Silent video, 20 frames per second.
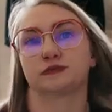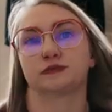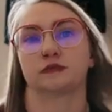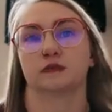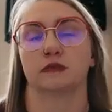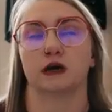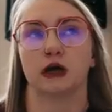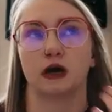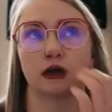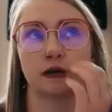
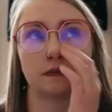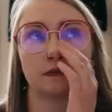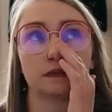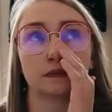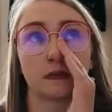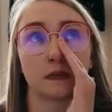But